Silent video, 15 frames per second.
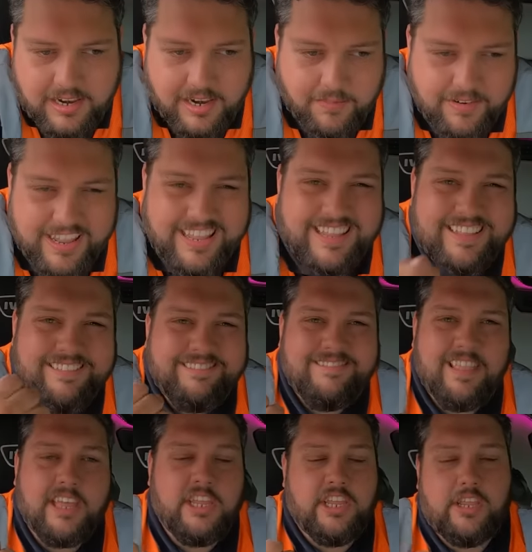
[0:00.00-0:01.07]
that's lovely. Cool.
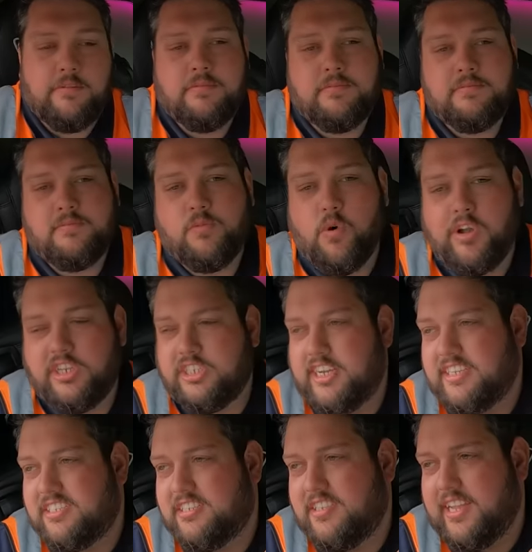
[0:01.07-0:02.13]
Thank you. Cheers, mate. All right,
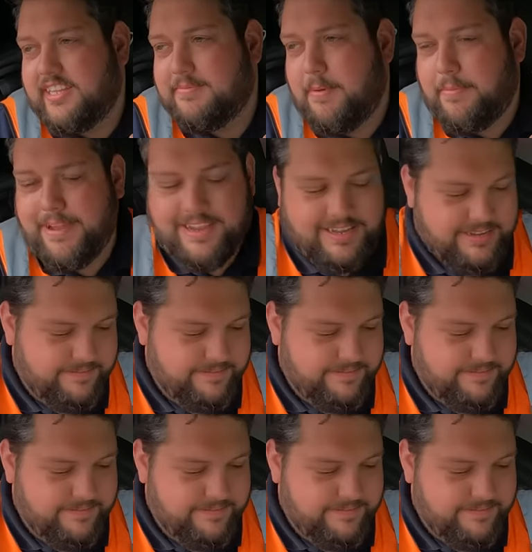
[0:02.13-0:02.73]
cheers. Thanks, bye-bye.